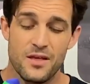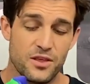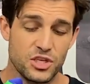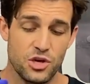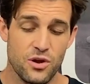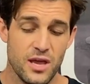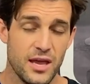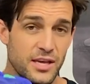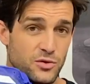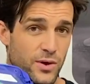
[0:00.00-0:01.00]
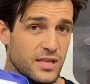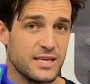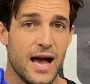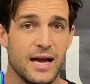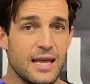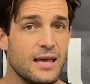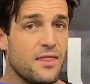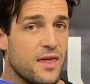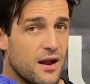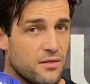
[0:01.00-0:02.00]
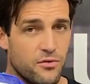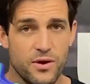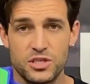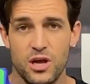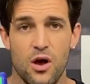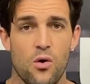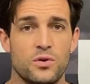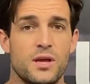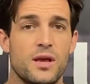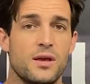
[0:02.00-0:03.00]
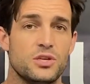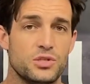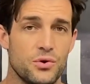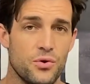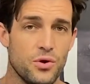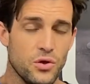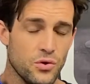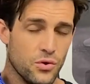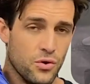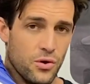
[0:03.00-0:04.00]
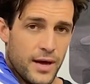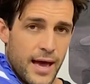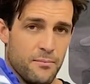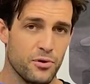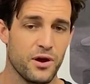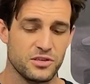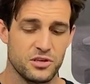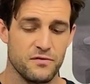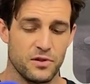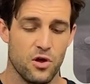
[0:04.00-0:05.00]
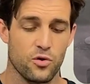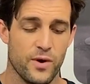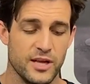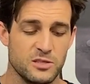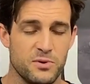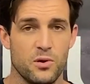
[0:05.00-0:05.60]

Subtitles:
this shoe here is really targeting that threshold to your progressive long runs, but